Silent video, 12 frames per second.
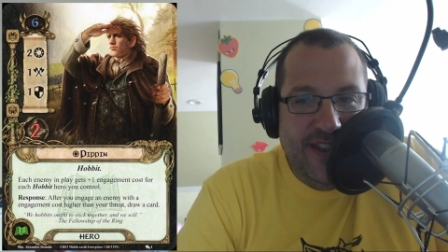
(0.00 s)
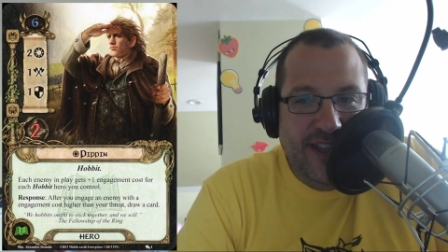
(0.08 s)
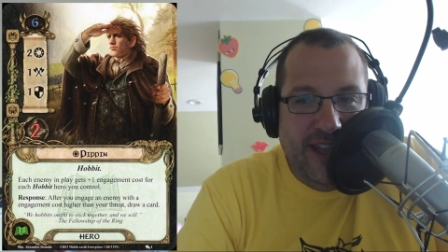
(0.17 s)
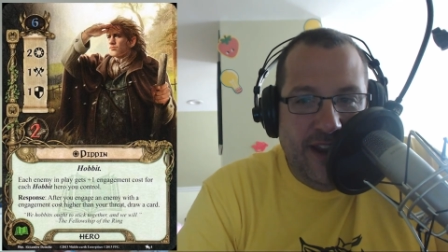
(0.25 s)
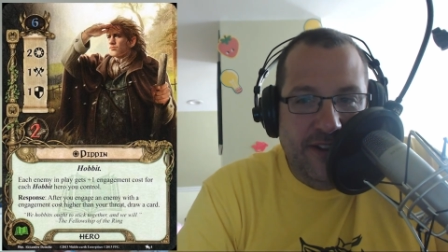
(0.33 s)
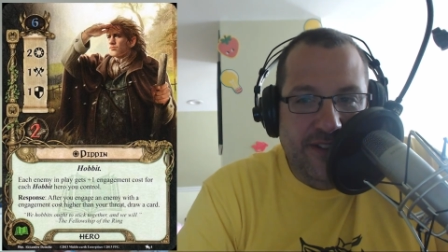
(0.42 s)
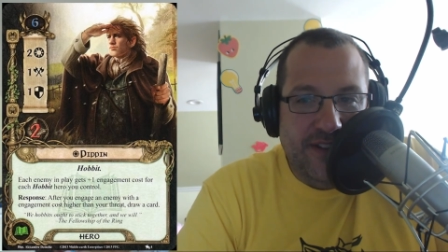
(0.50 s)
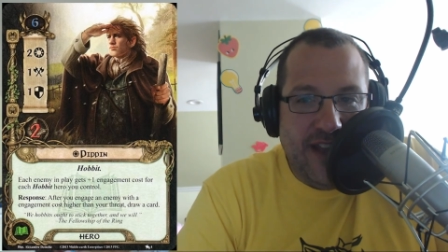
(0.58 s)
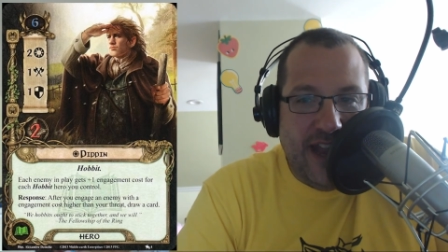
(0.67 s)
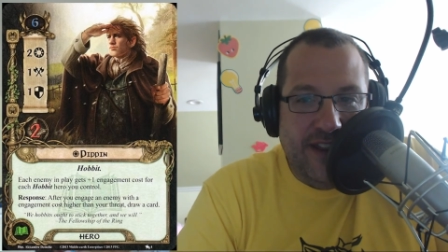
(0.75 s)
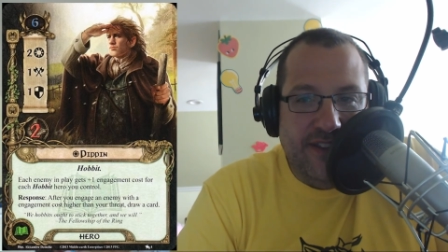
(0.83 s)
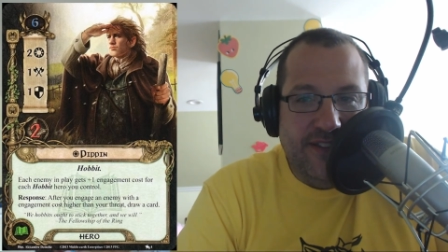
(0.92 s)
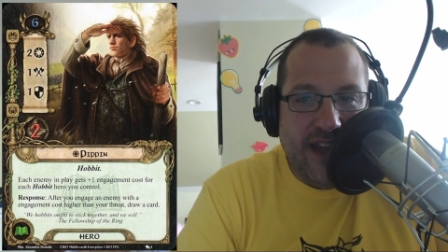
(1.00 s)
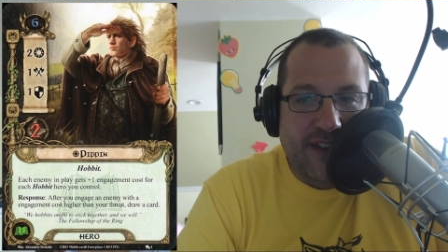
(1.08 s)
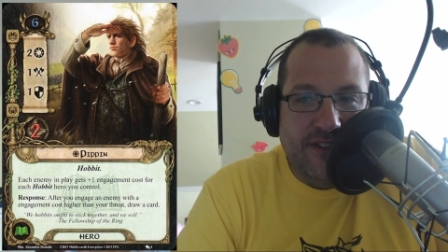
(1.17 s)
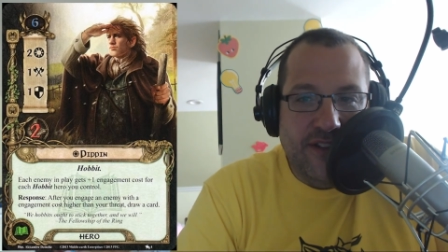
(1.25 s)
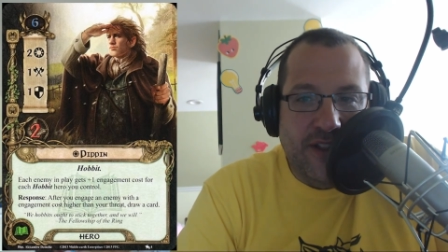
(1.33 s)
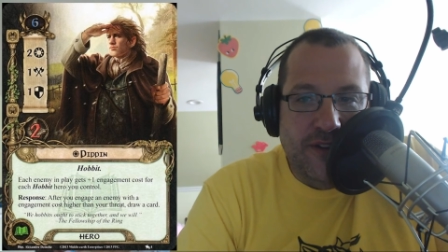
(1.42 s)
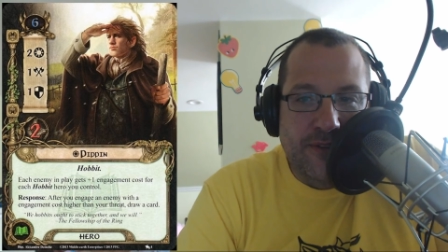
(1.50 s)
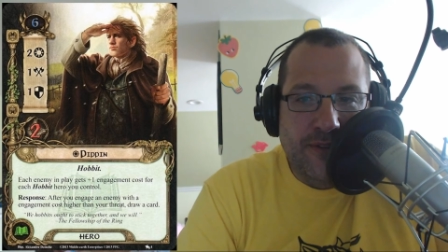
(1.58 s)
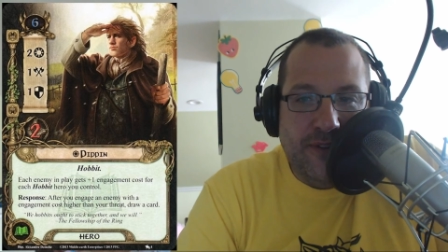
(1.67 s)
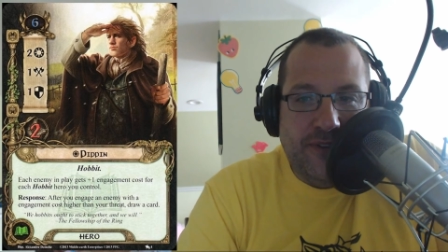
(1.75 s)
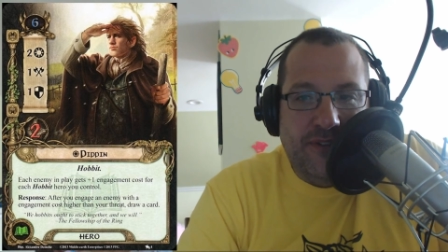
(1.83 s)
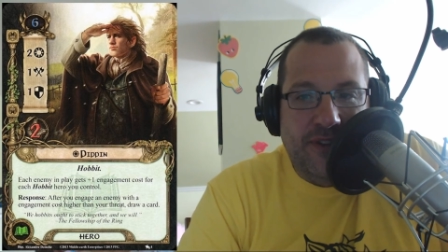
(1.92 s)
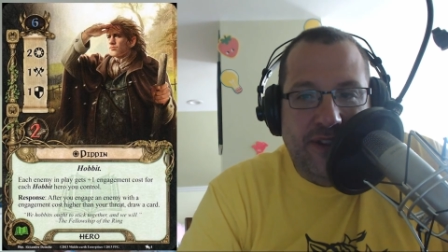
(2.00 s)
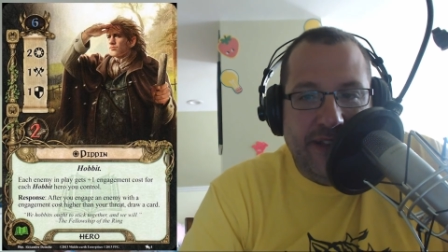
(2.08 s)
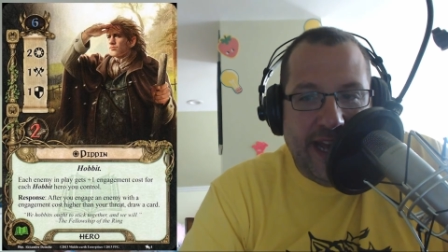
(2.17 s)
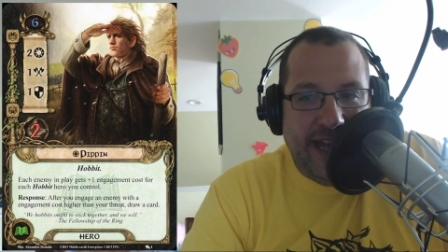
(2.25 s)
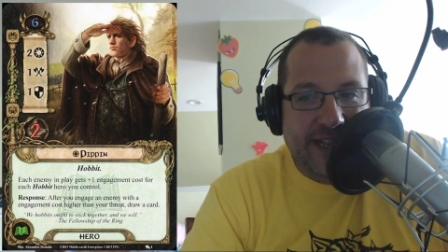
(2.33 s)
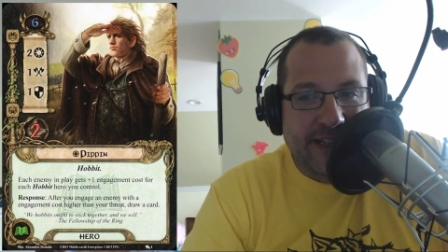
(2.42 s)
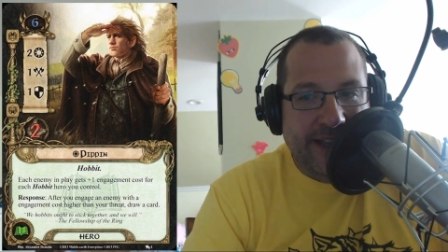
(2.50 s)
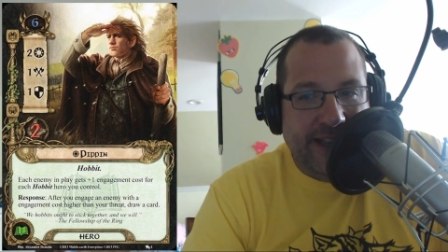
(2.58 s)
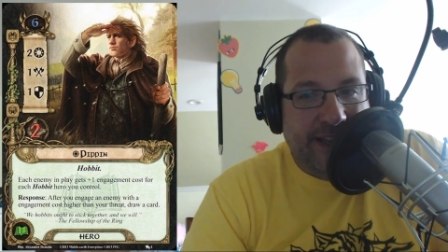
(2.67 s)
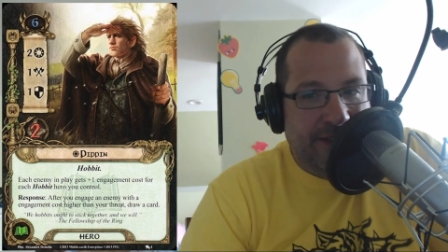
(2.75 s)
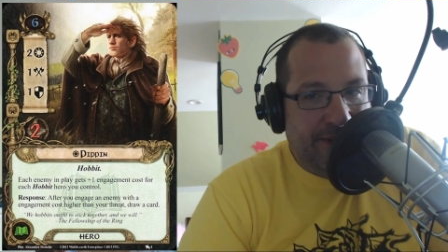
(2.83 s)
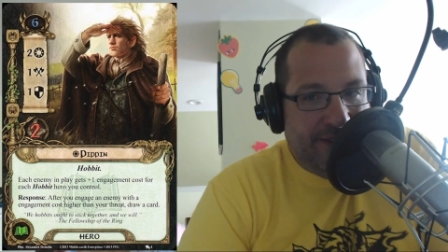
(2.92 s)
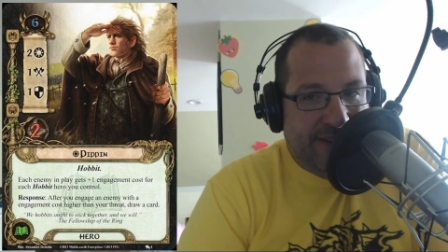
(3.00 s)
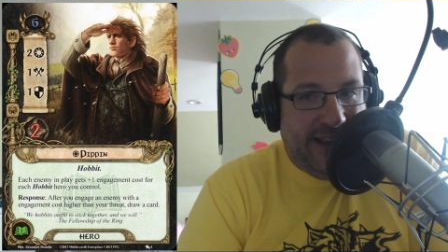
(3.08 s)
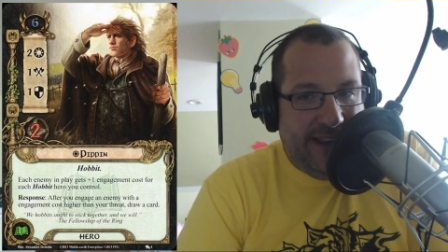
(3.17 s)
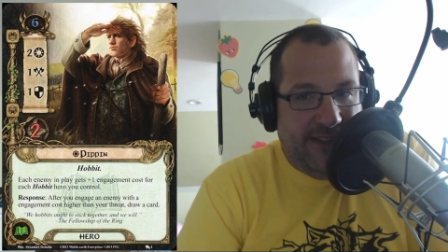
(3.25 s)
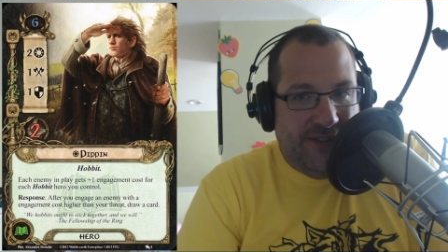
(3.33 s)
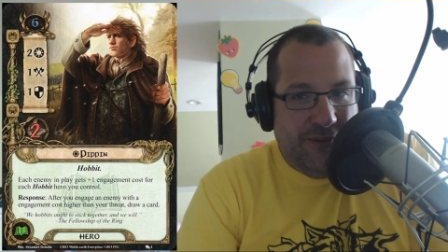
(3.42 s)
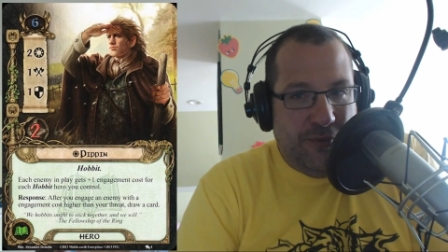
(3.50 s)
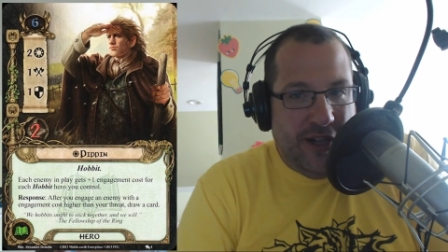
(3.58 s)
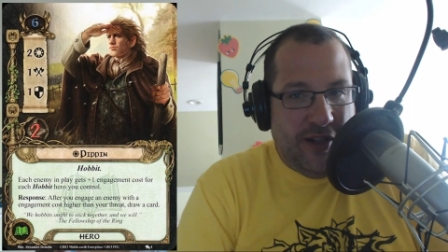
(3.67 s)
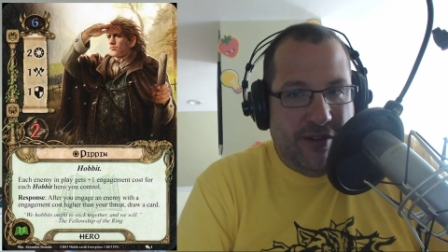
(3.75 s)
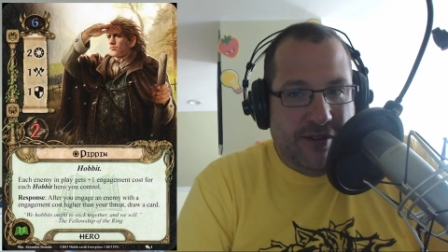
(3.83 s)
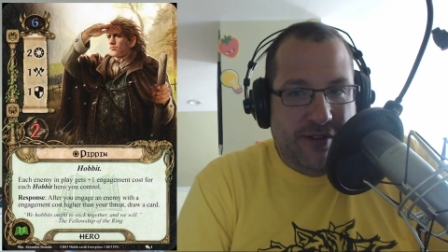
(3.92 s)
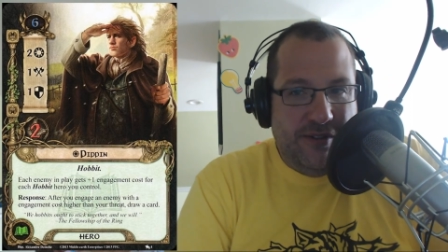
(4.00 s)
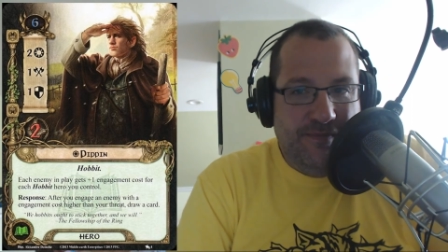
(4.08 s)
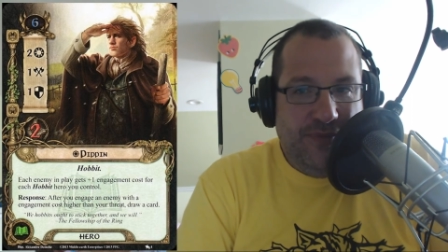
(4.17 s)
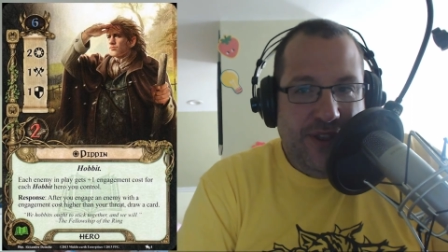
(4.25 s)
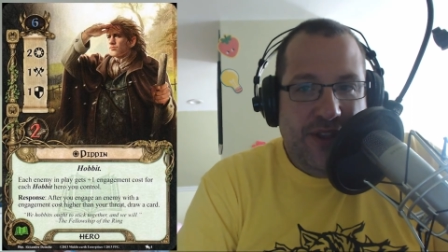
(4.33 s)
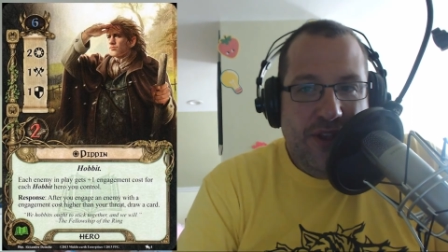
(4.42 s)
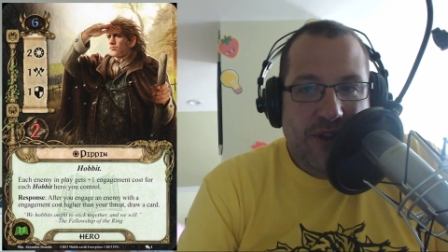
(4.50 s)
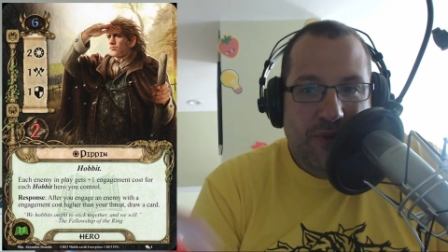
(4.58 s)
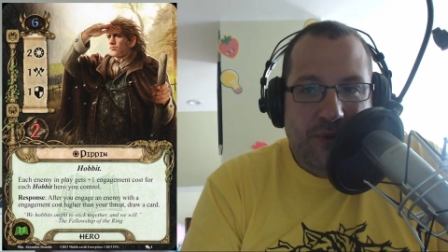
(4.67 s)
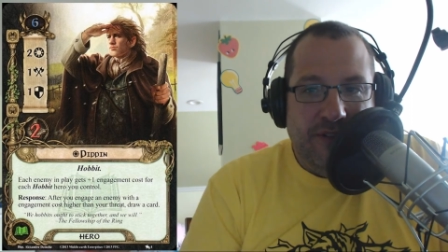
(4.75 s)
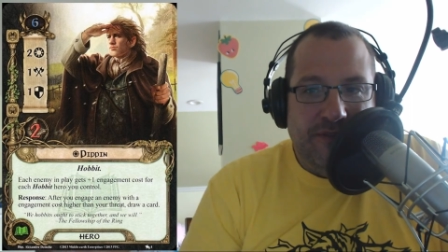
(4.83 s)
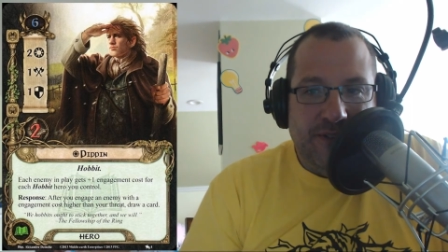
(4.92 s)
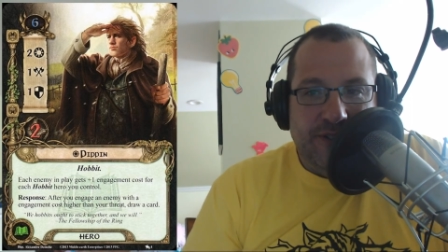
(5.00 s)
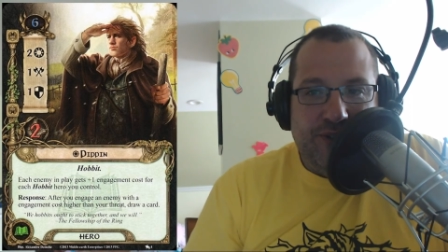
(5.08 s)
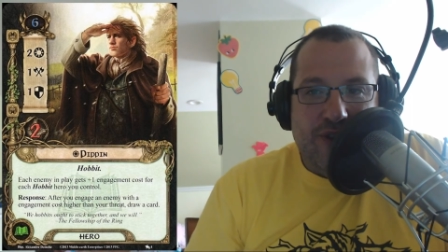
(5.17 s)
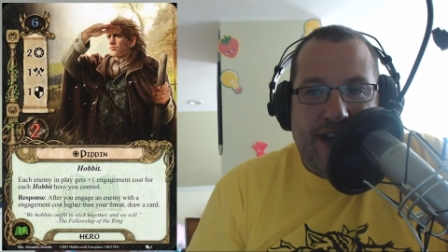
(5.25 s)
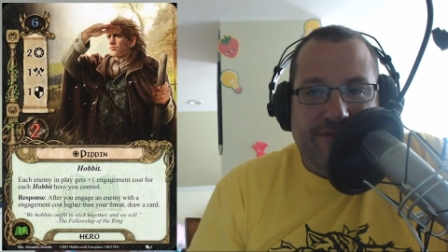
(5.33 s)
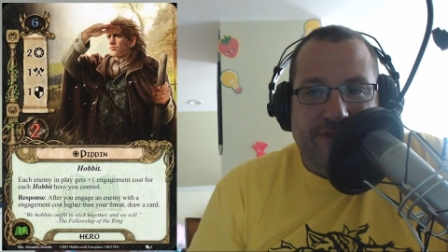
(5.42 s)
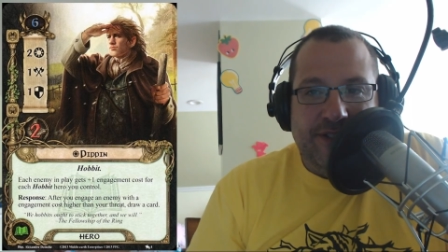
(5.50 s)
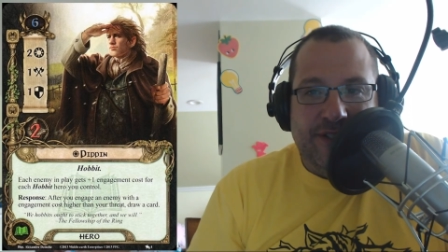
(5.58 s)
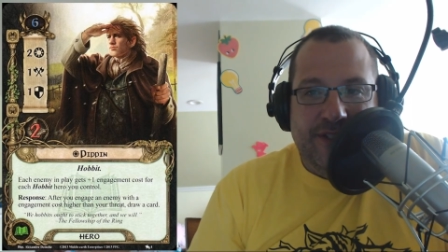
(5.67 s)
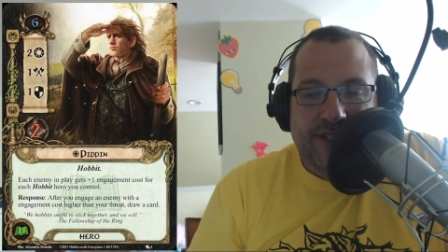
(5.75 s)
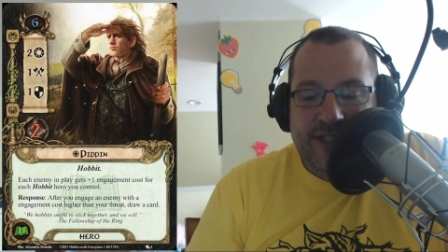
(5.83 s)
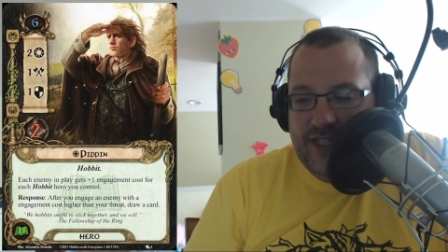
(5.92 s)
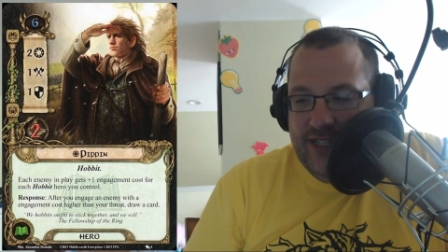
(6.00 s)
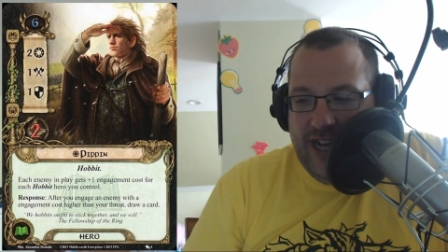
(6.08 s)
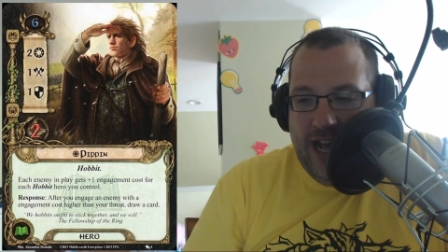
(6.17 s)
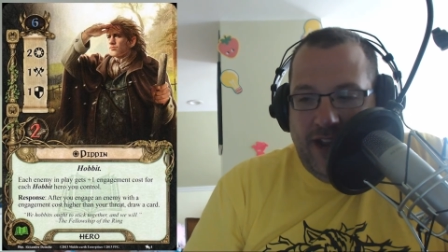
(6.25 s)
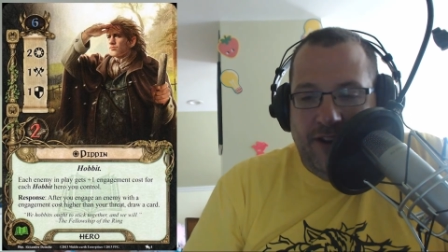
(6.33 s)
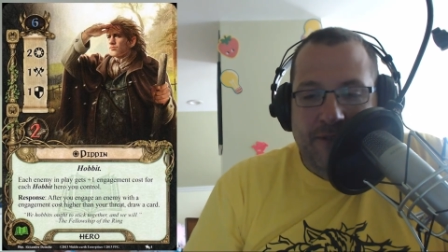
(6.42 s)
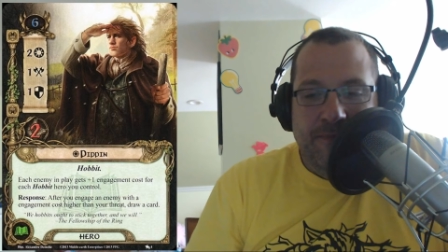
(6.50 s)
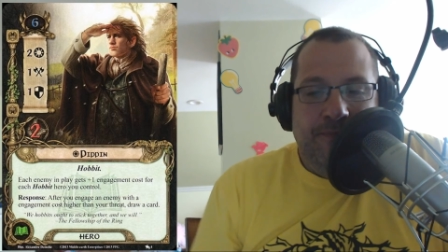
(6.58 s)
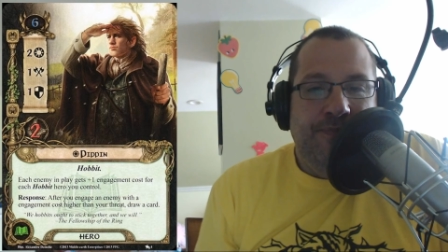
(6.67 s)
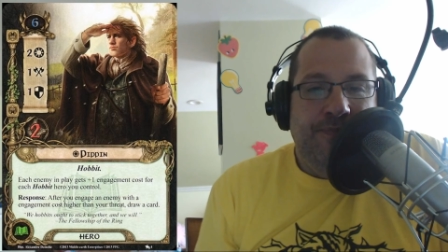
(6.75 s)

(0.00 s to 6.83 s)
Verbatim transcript: You know, he's yeah. got it's got his cloaks. He's got like he looks like he's a well well versed traveler. I don't know.